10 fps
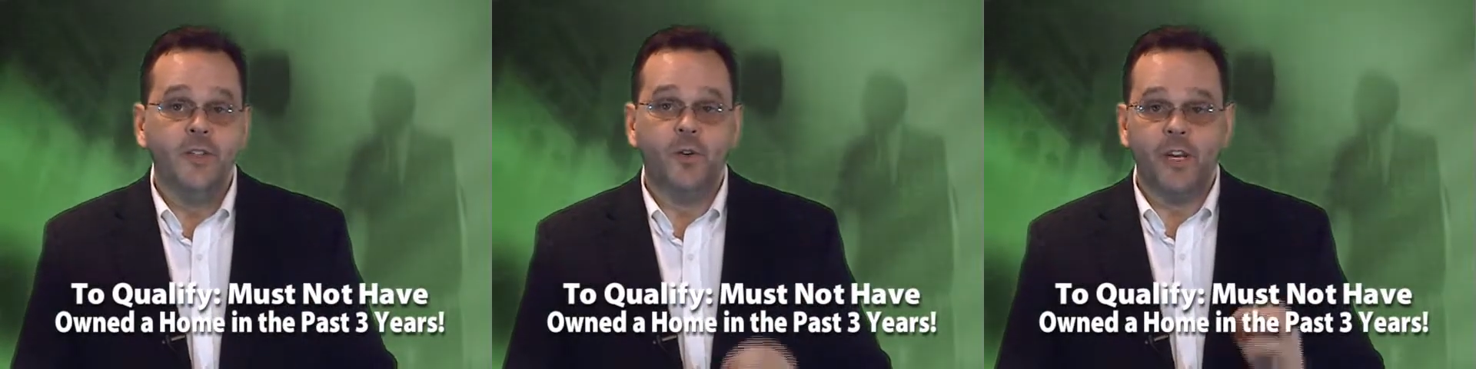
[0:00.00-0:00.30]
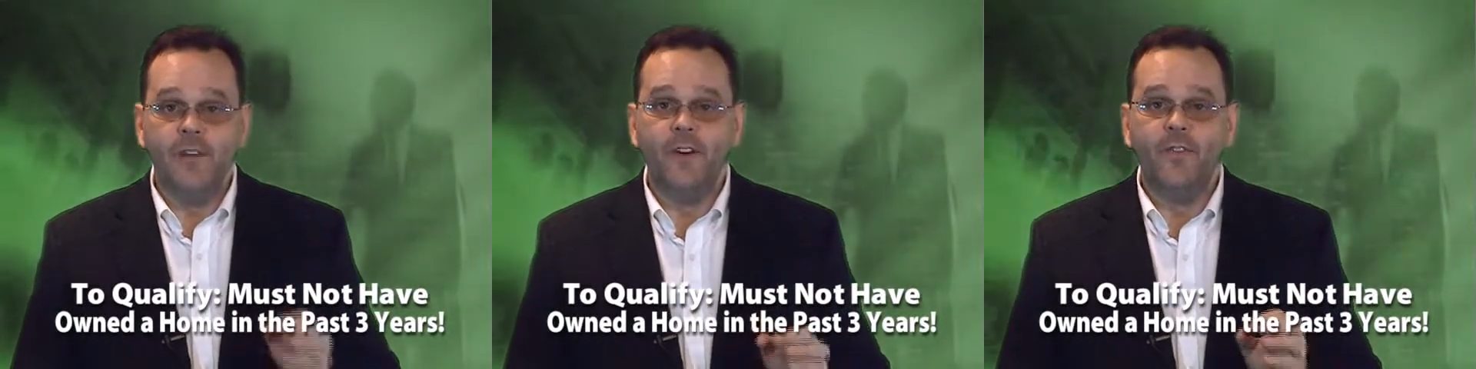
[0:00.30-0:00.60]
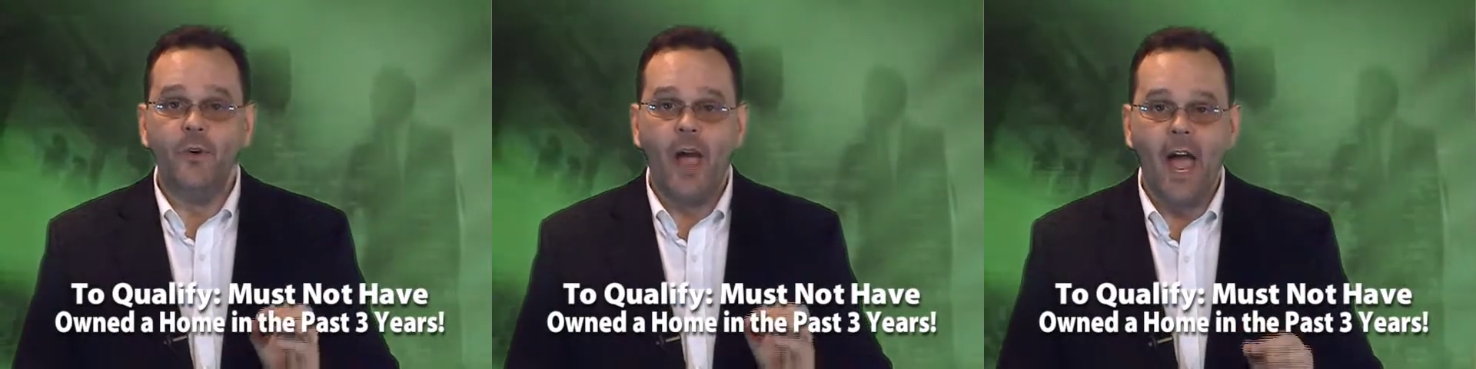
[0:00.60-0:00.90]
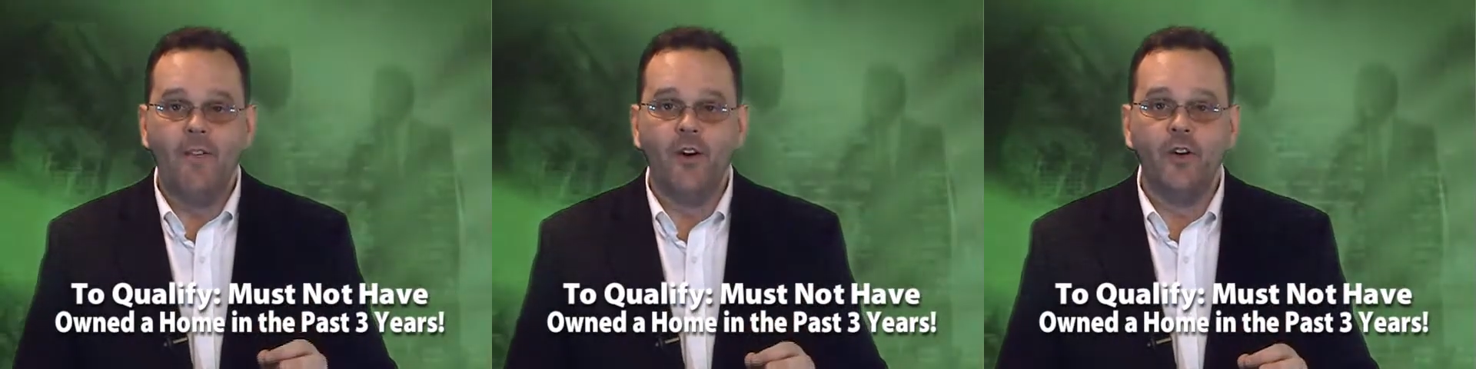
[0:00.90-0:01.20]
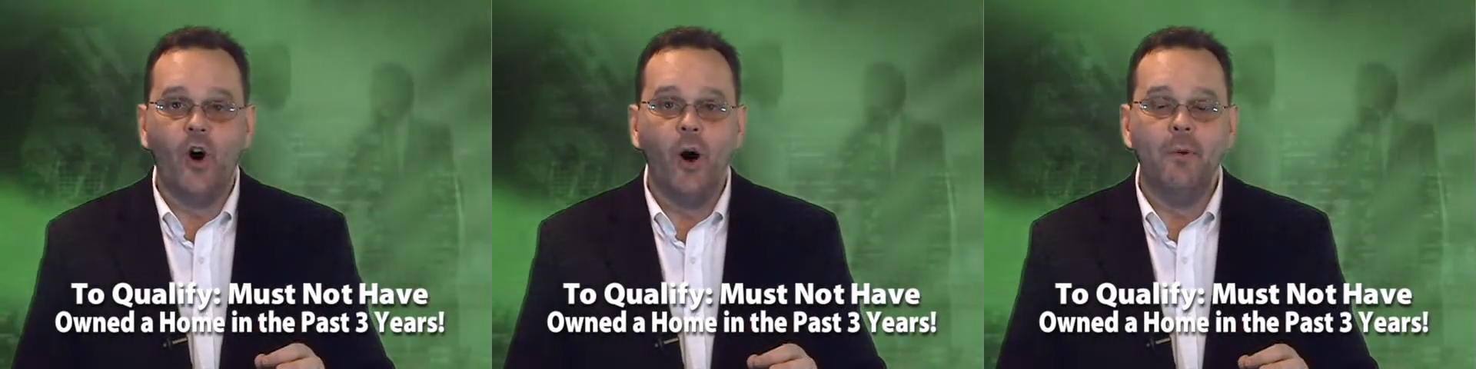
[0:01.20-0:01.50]
So even if you have
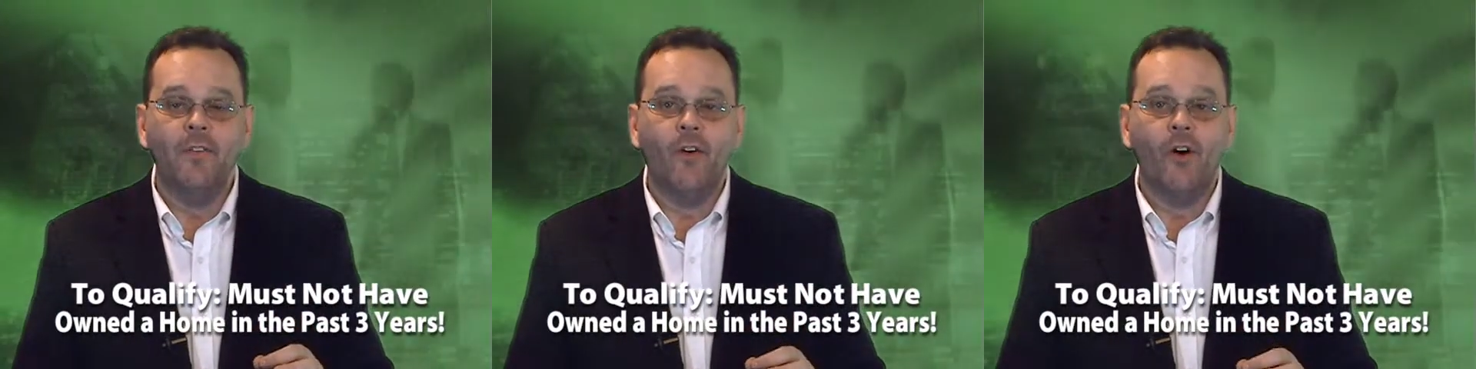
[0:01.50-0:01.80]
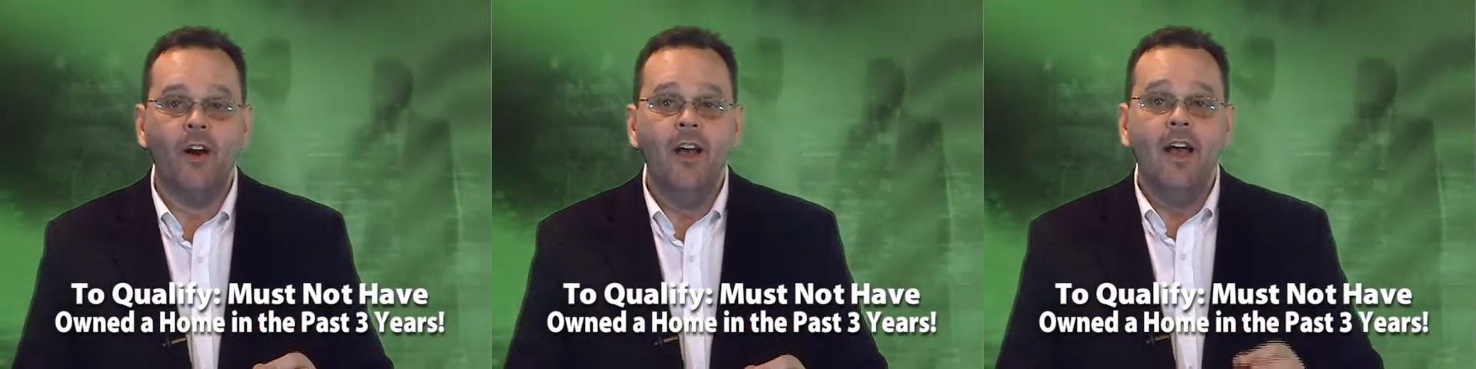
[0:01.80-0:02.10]
owned a home before,